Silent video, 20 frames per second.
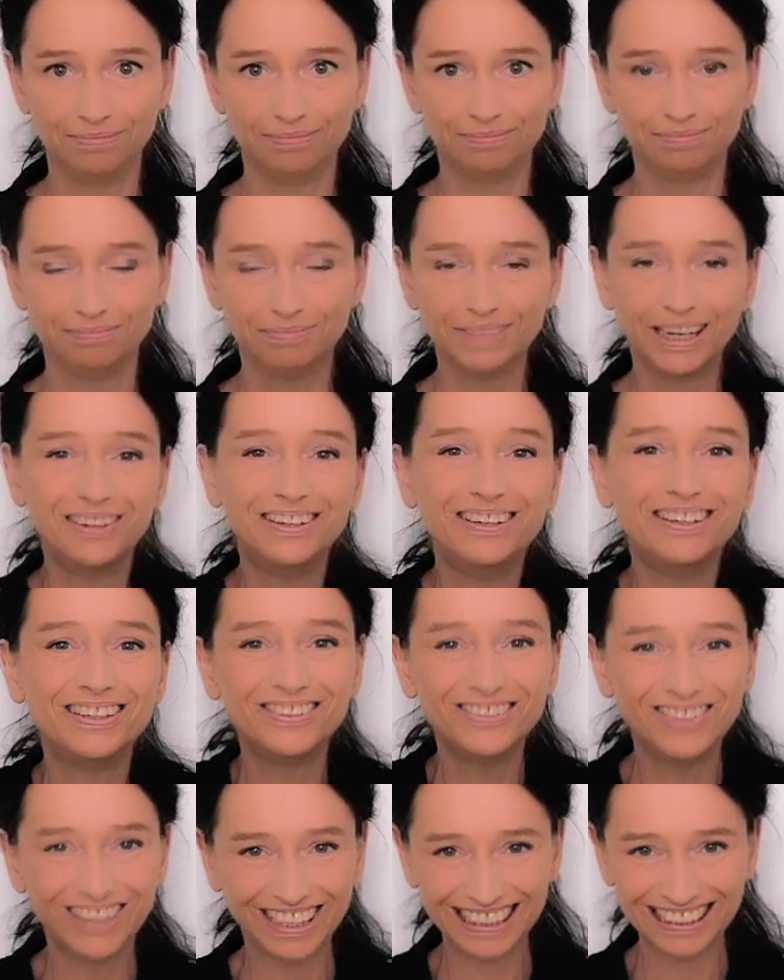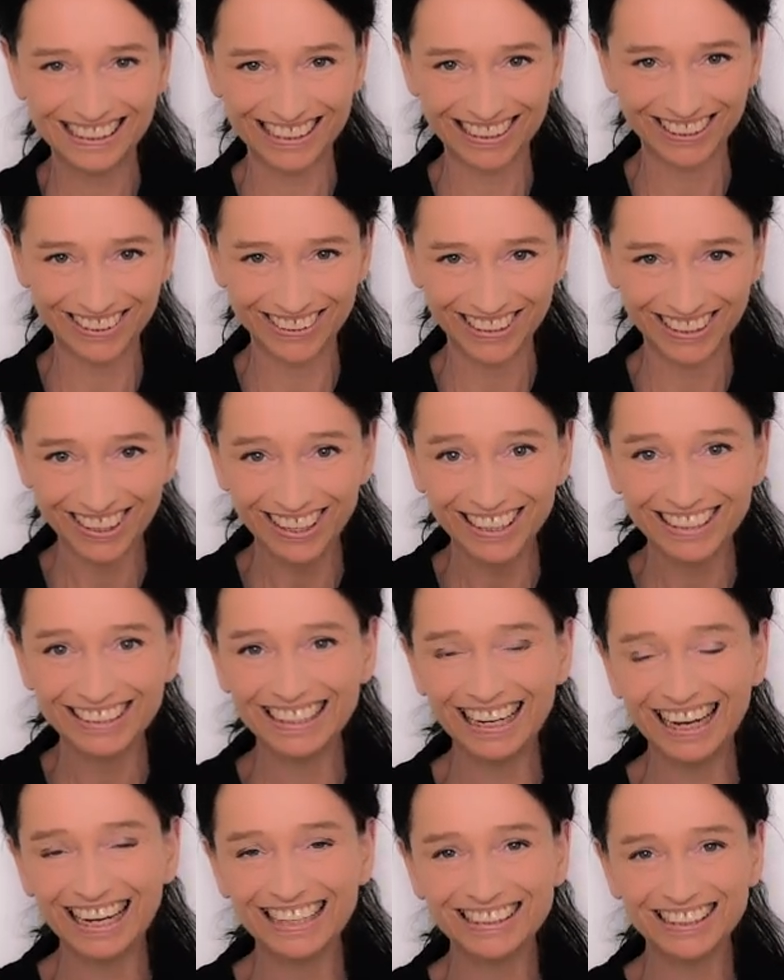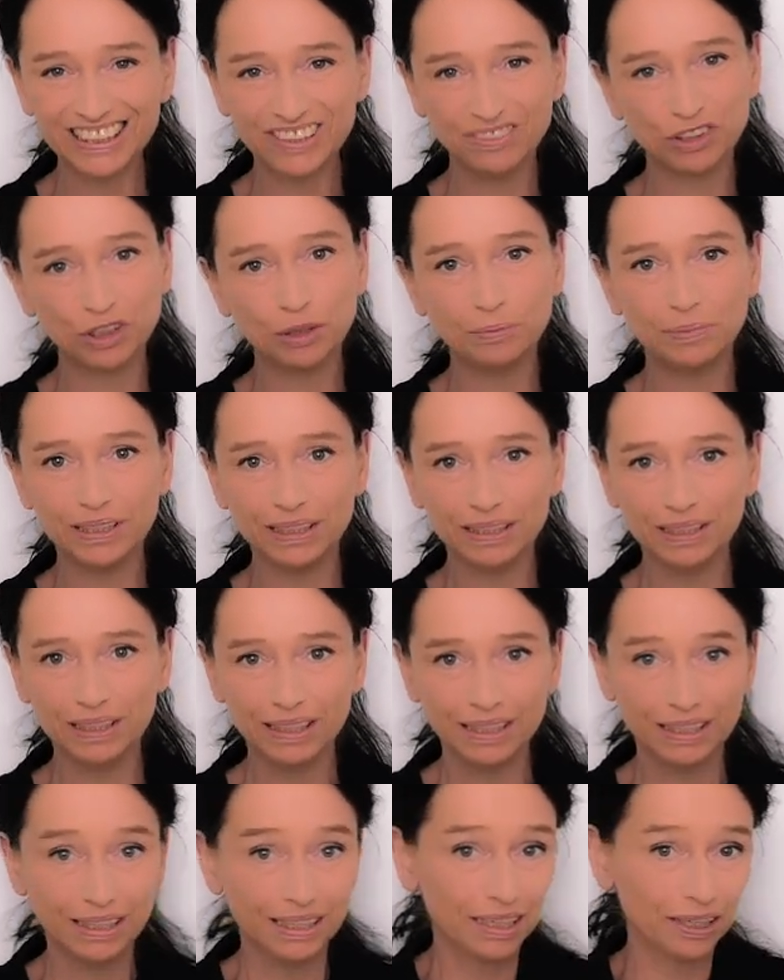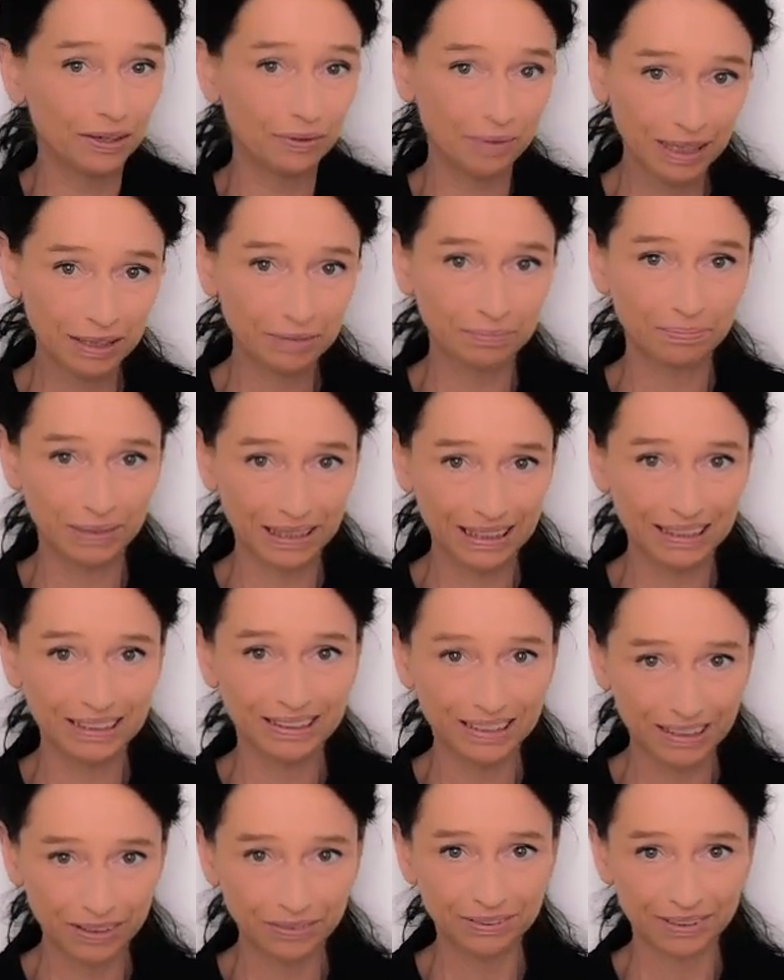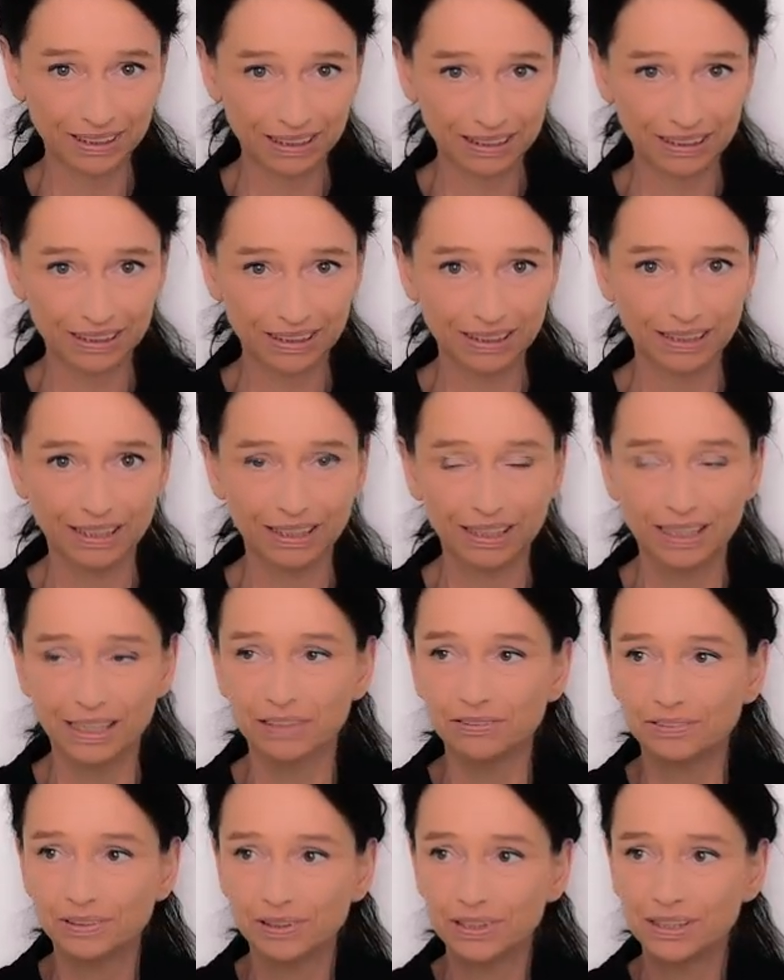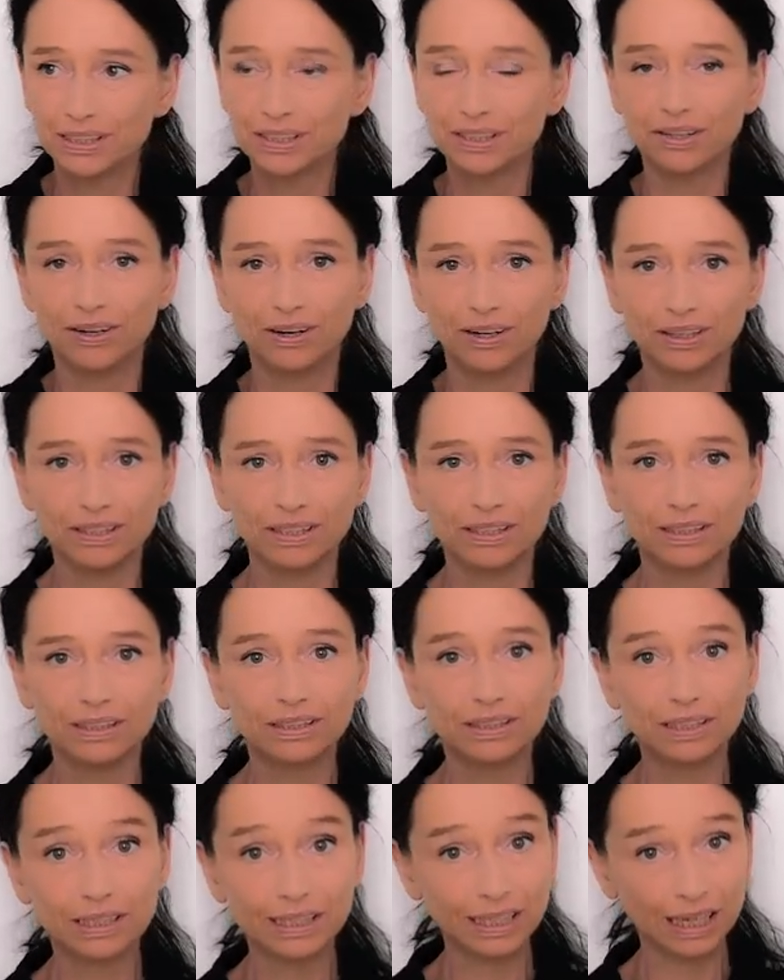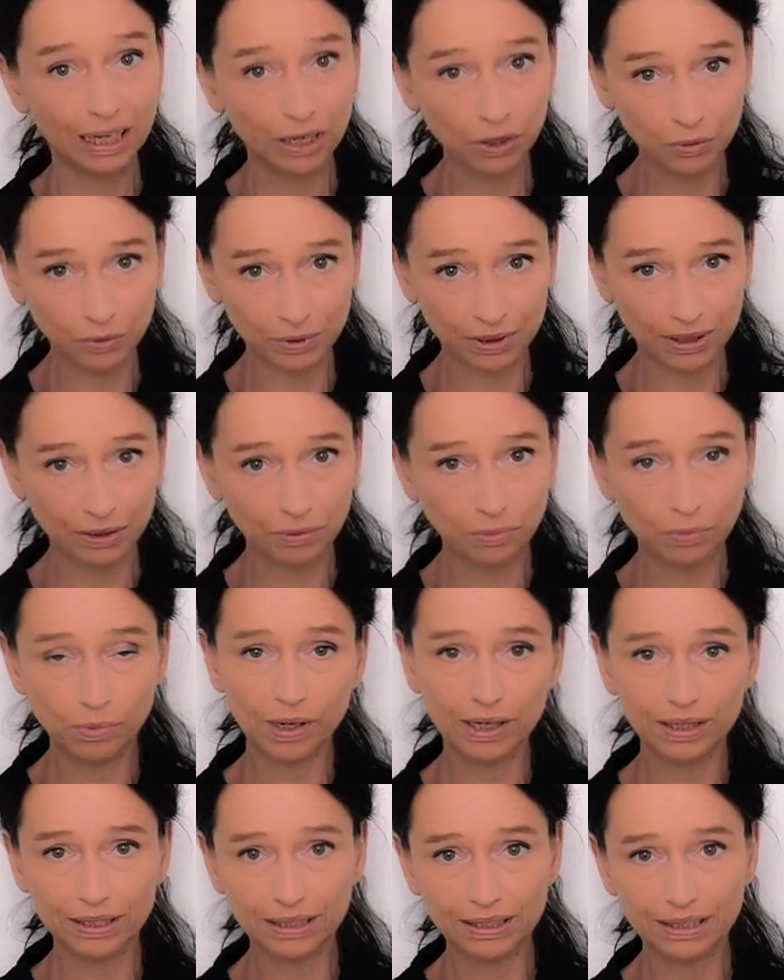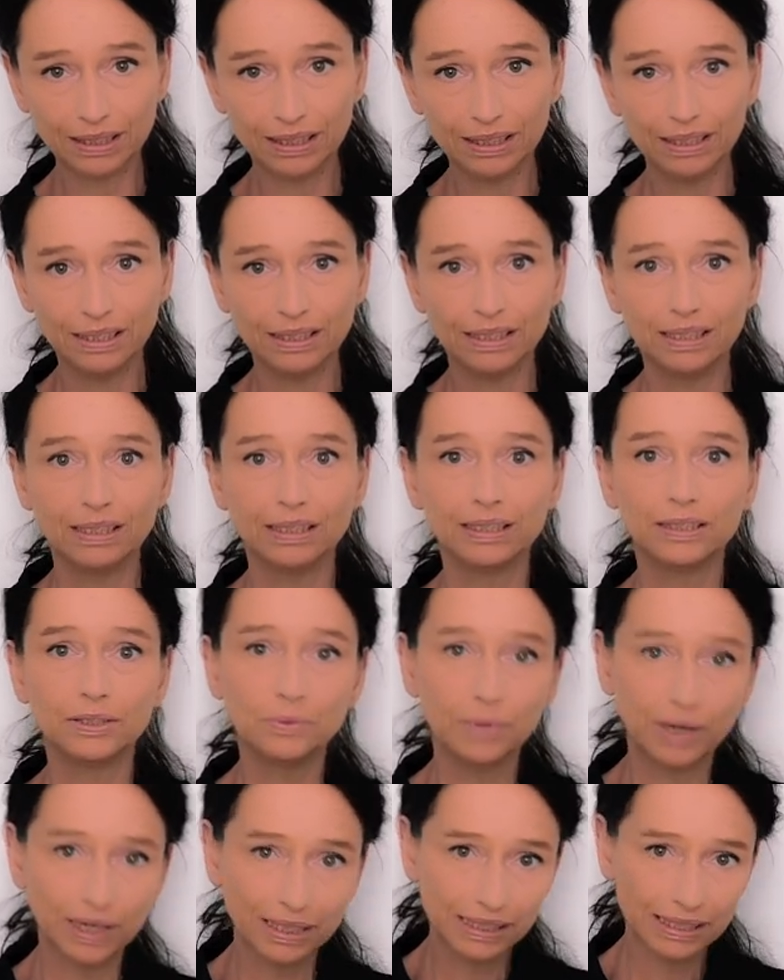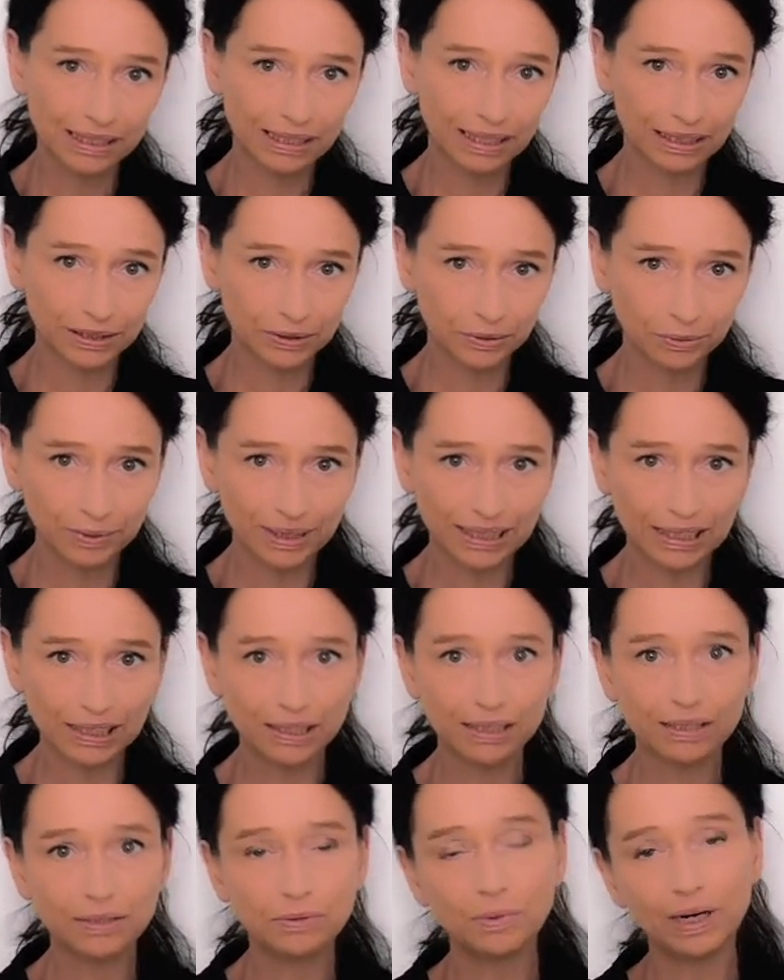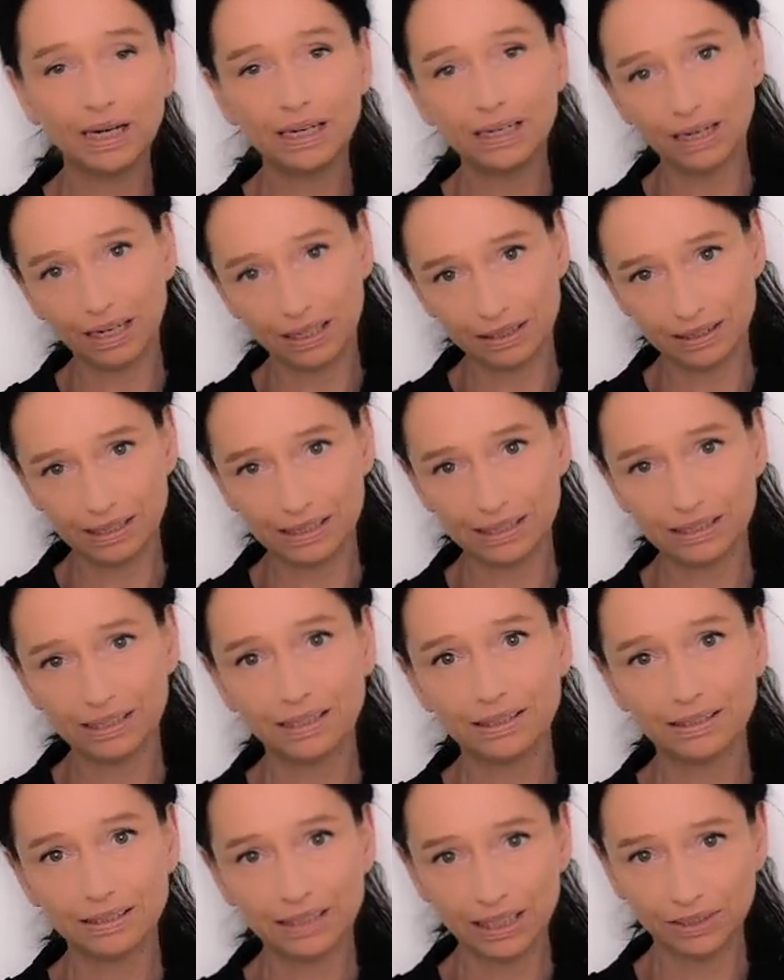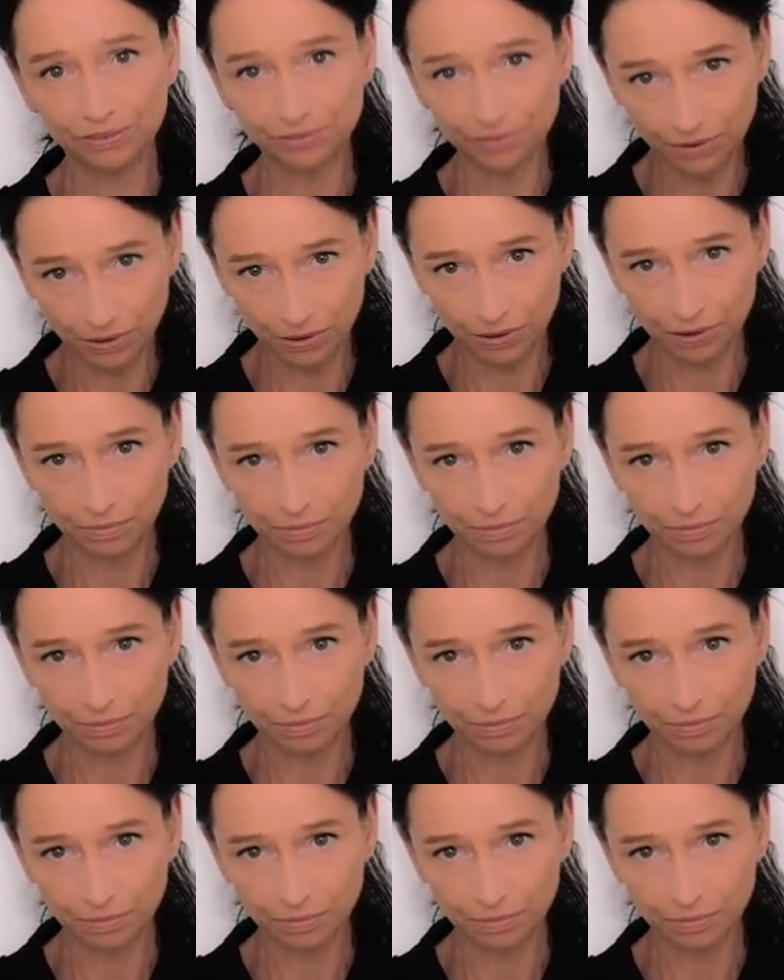Now, what is going on? That seems to be quite a big difference. First, on the count. Why do I say 3 while others say 4?